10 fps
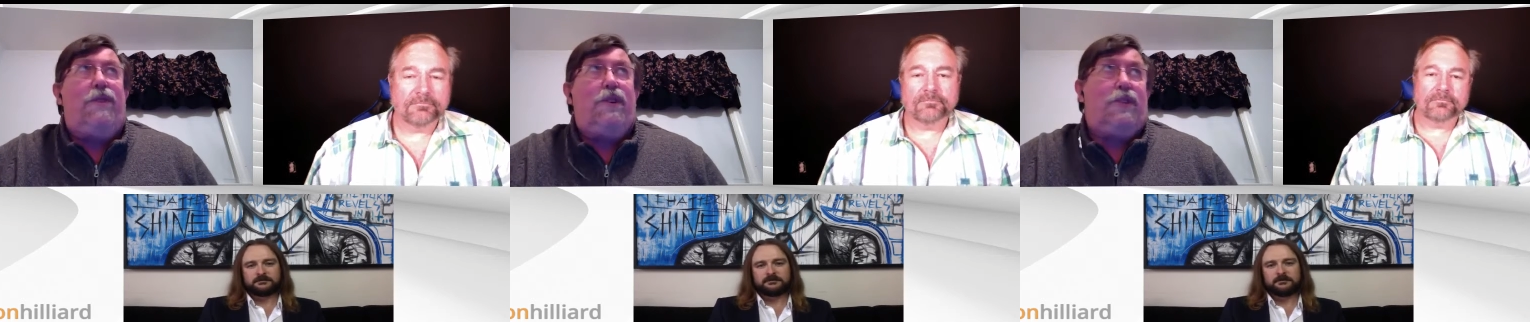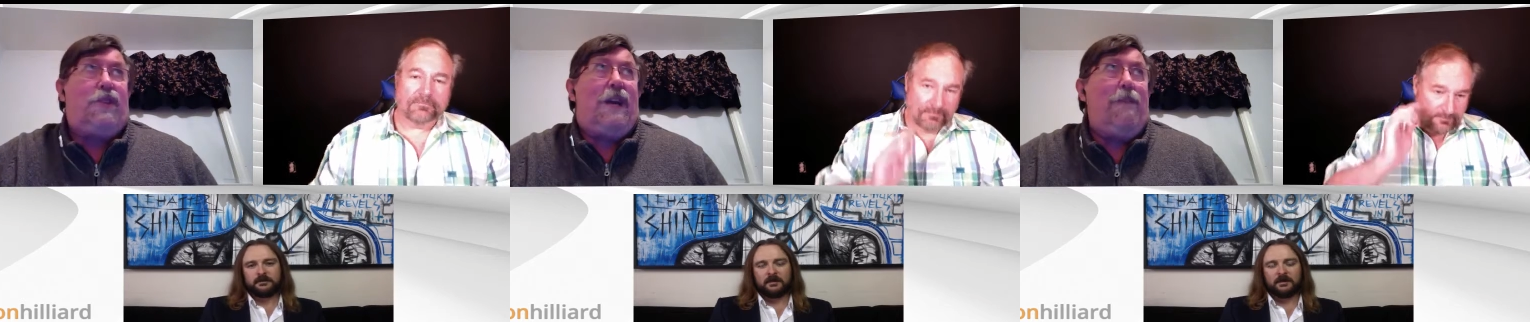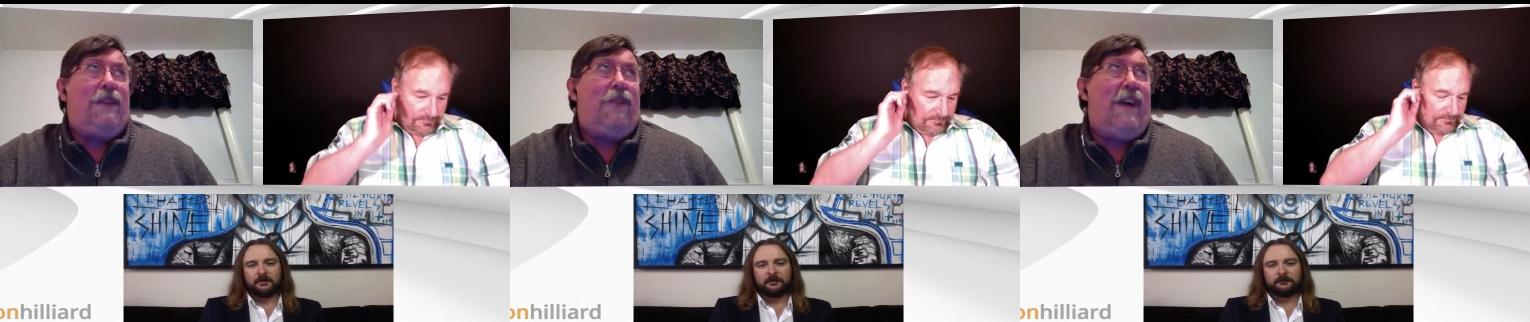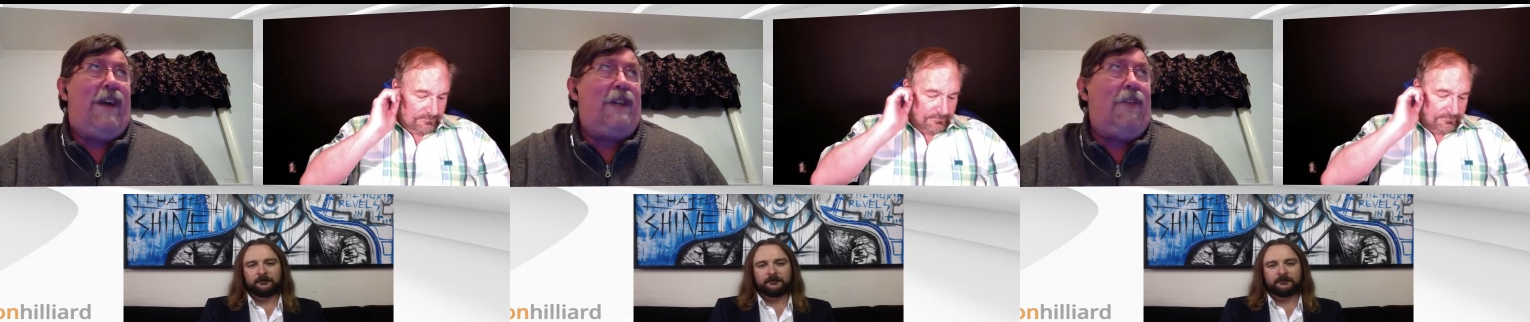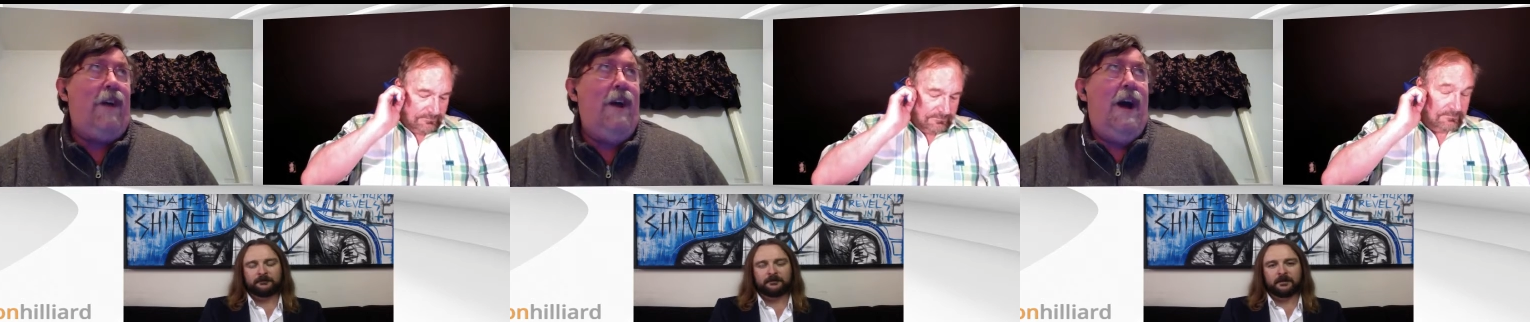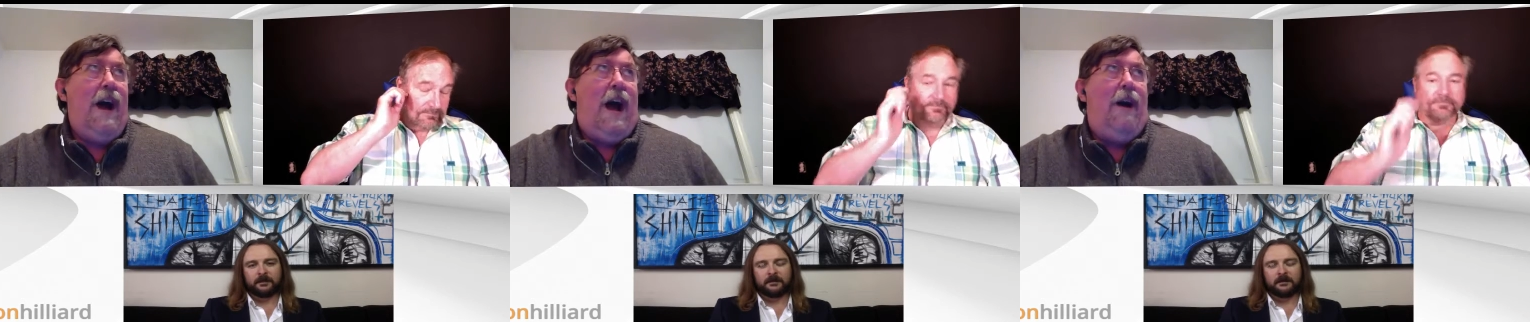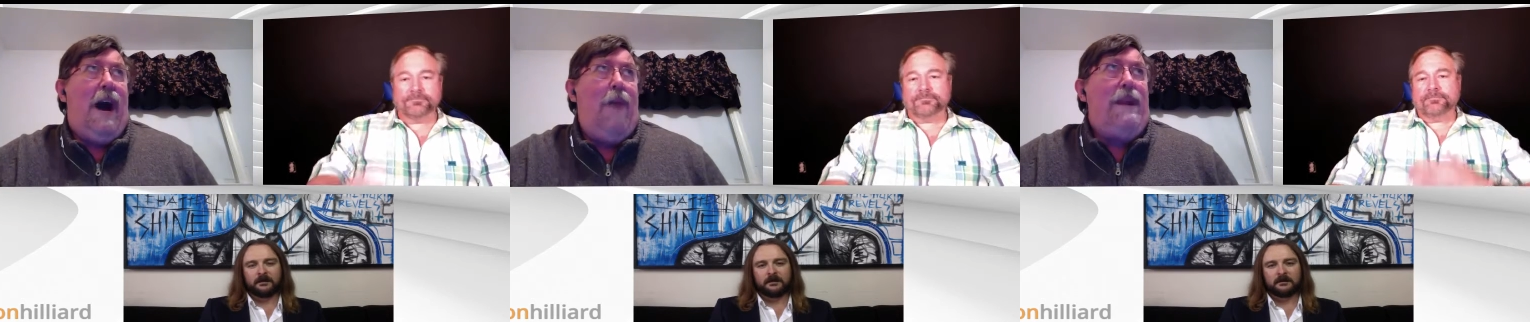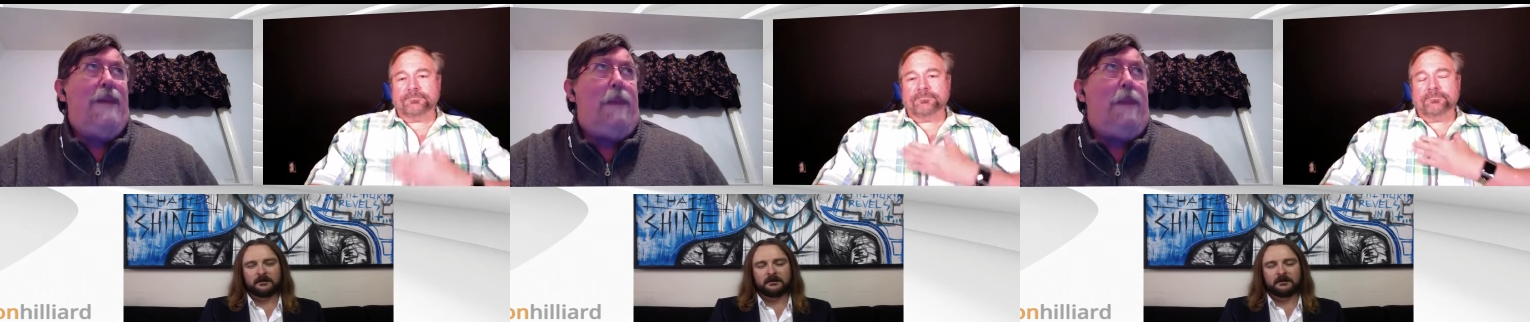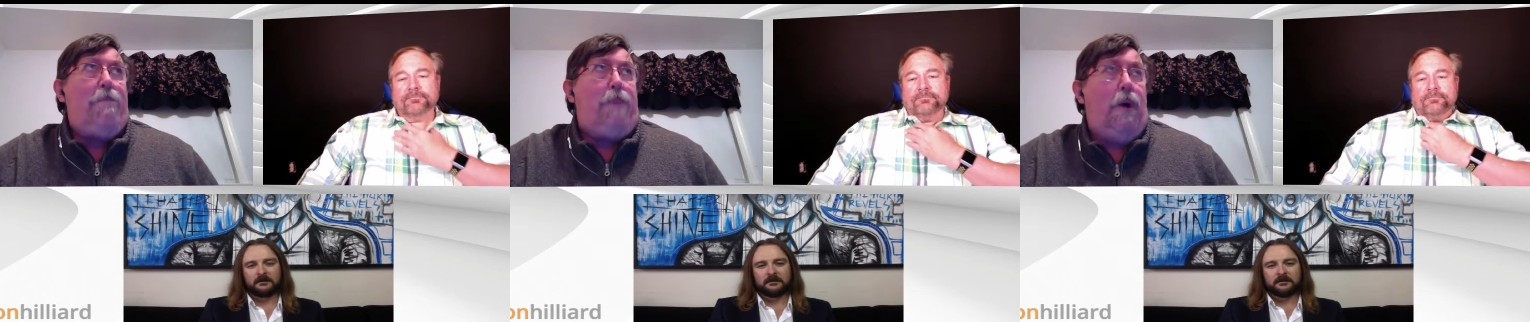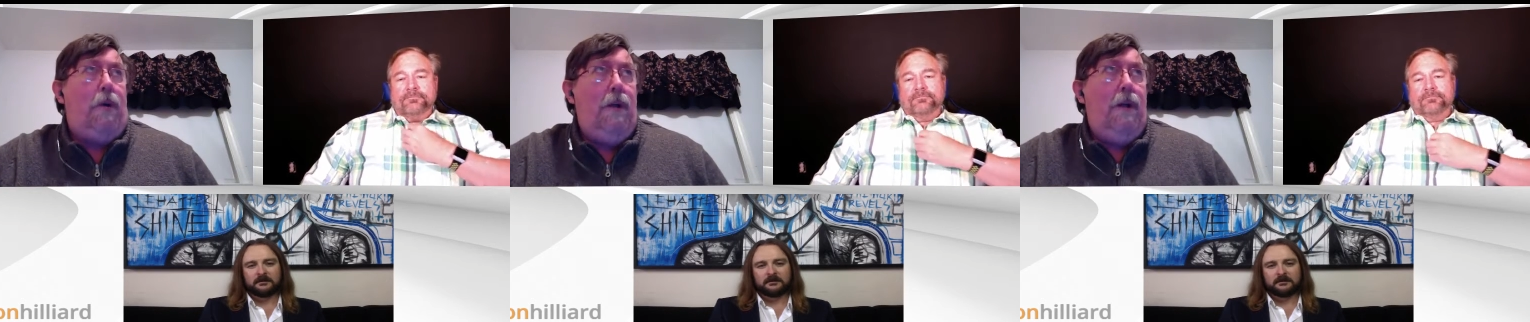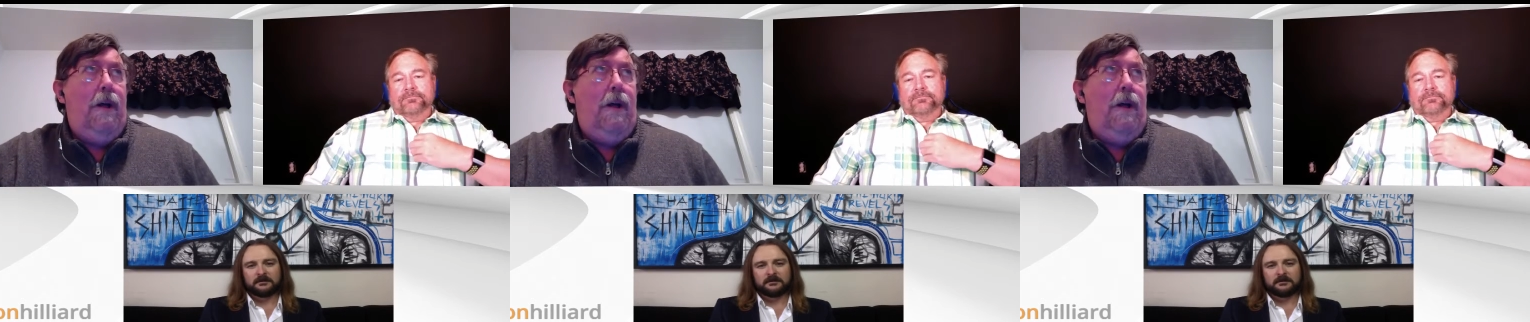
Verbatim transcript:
Speaker 1: If you just think about the fact of how how many people